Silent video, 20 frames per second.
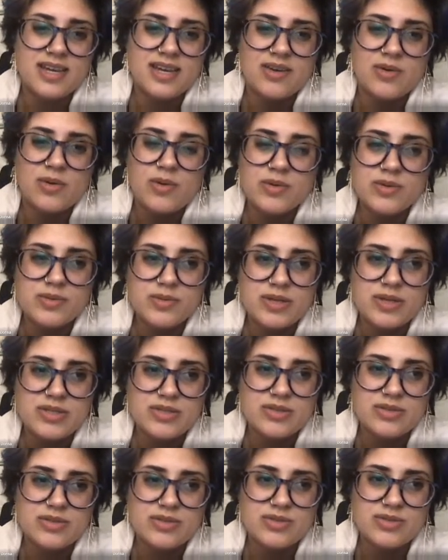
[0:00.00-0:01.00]
I always watch
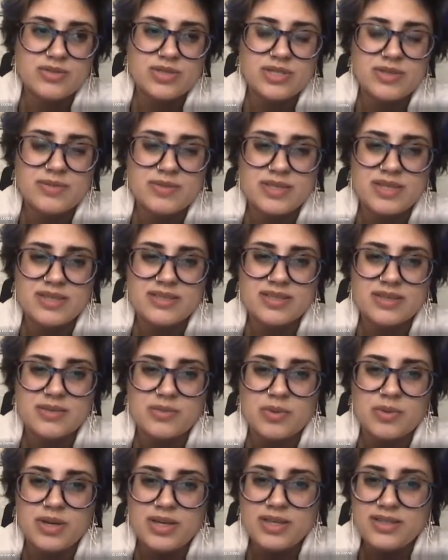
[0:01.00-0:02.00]
their streams. And I was like,
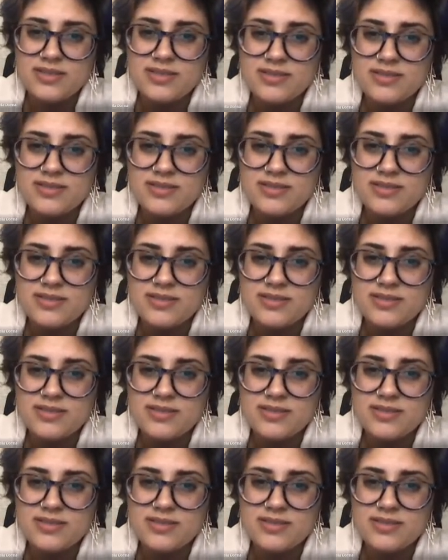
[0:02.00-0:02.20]
what?